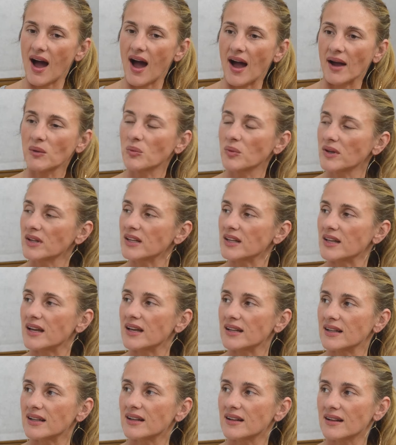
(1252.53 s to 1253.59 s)
I really
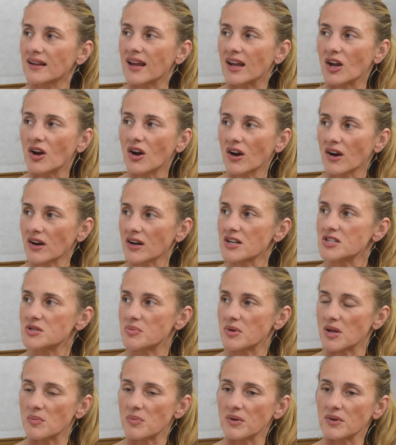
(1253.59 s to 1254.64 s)
encourage
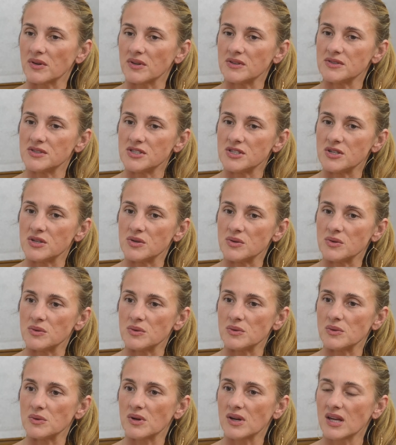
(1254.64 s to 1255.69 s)
people
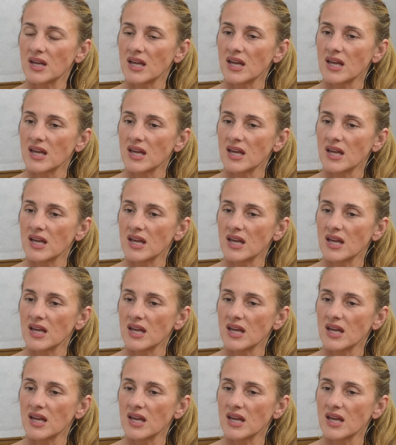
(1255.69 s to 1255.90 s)
to